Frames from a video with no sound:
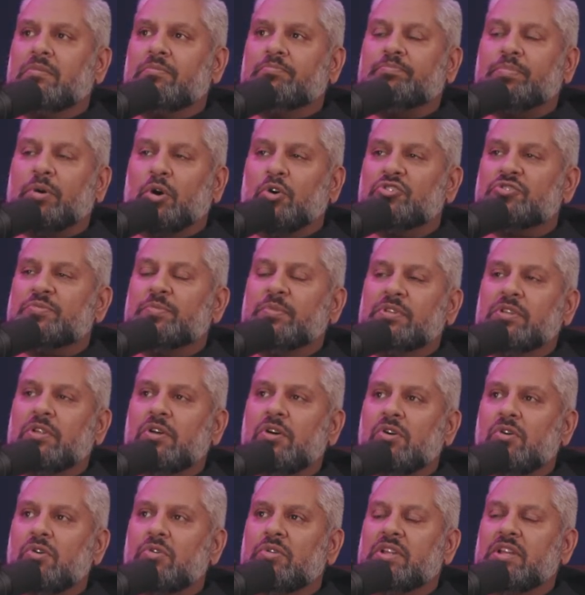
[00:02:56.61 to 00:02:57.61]
Post
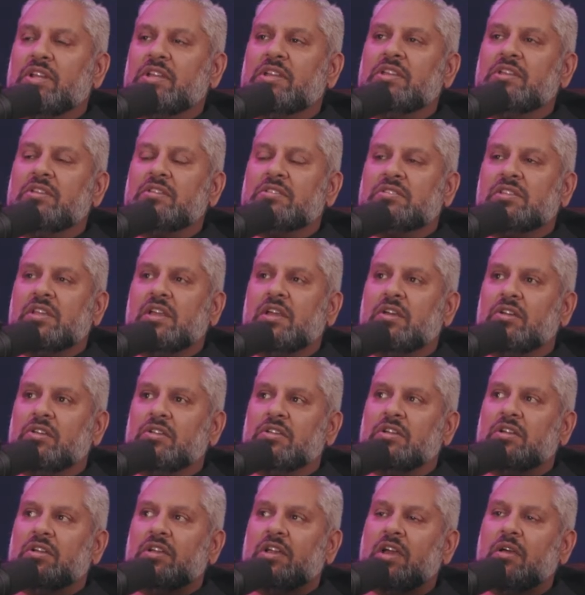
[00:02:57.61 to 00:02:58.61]
Malone, Iggy
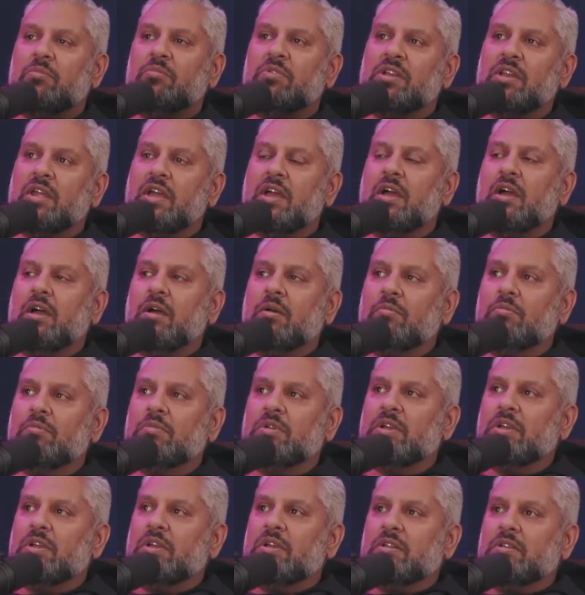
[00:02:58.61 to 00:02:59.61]
Azalea, Eminem.
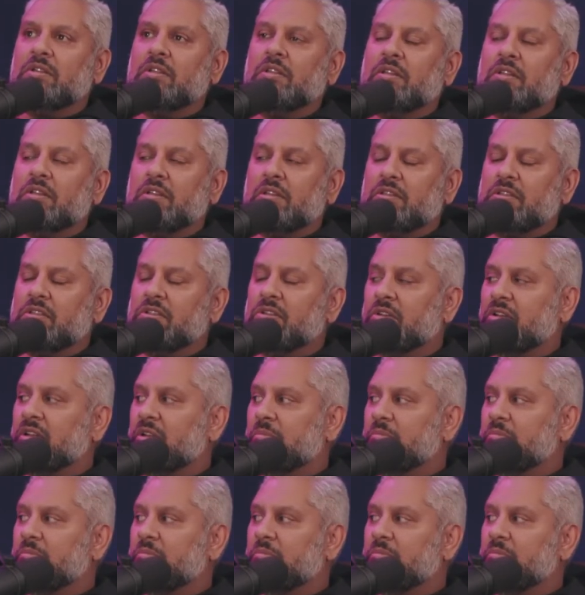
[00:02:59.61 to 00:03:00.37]
You know what I